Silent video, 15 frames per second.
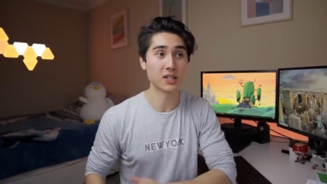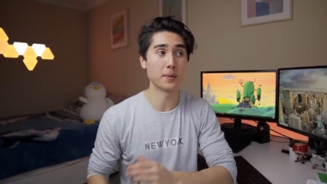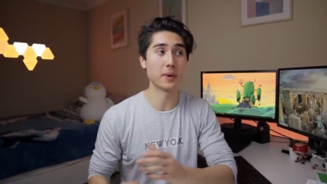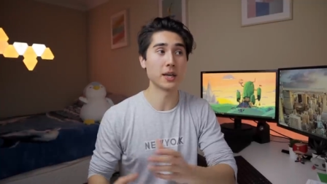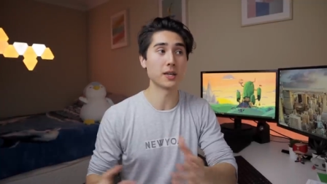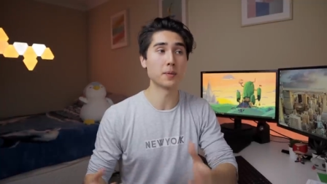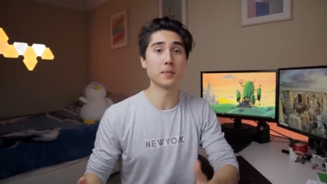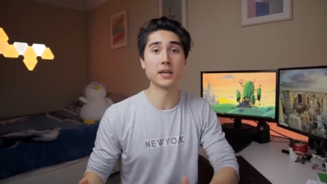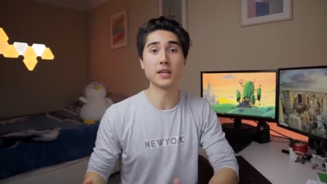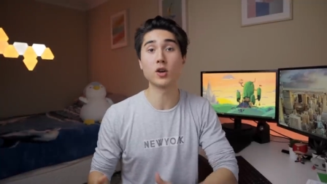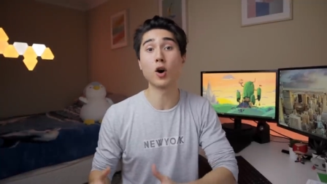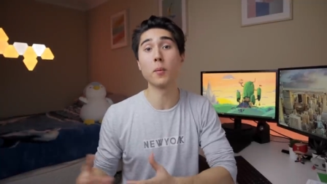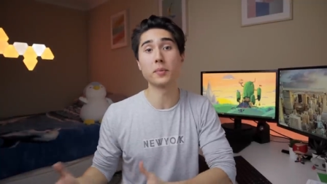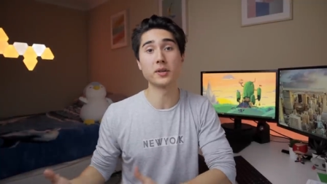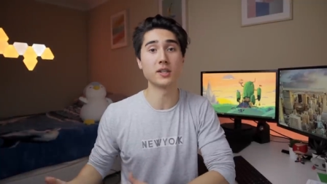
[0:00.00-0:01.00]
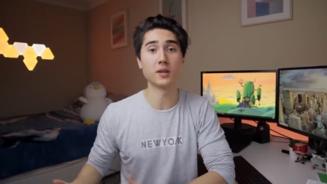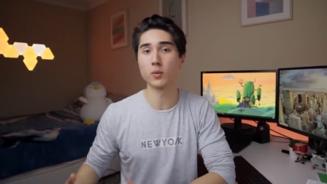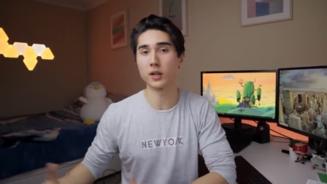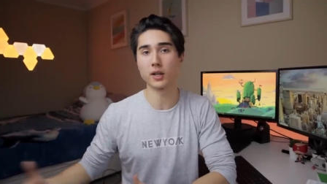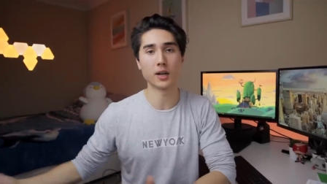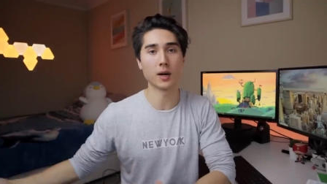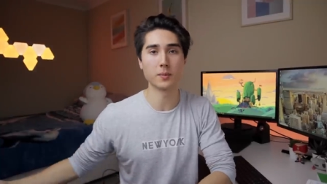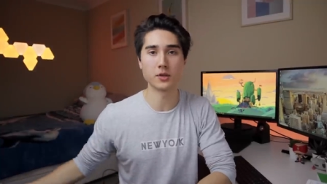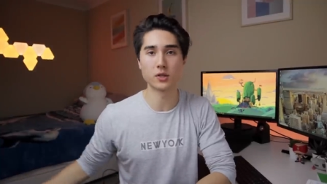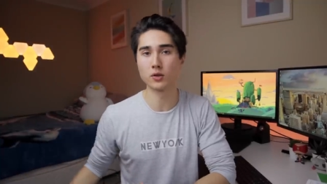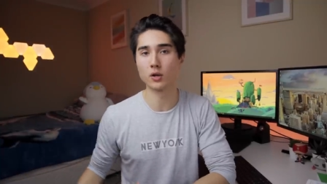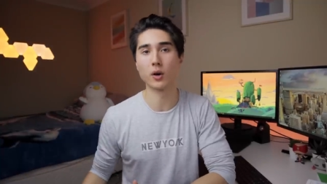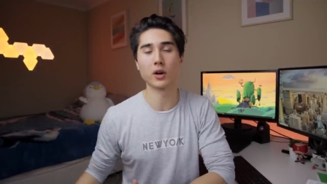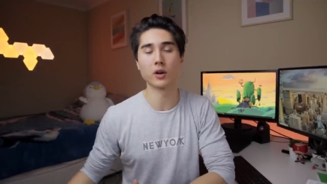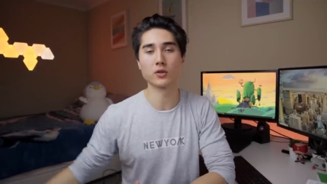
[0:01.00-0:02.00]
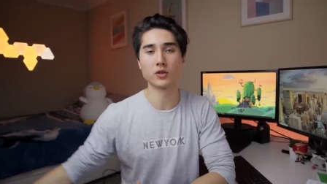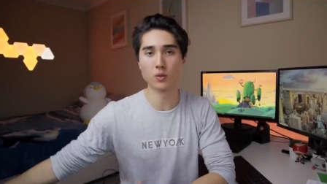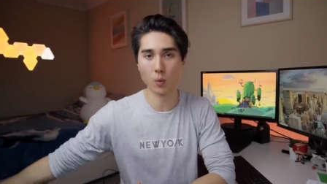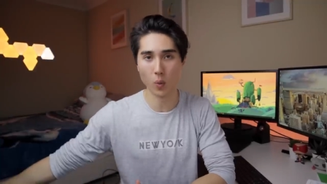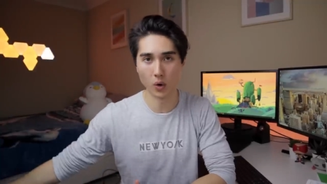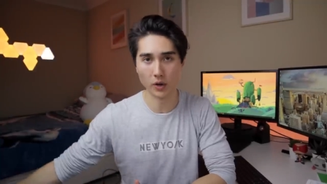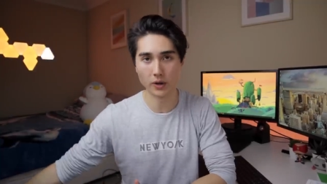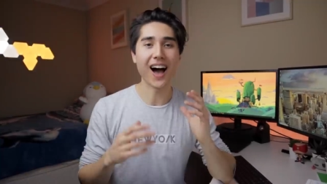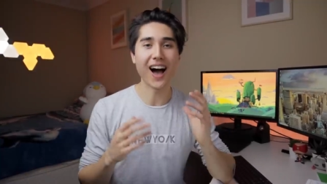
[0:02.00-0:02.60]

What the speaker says: to make me competent when it comes to going onto the ward.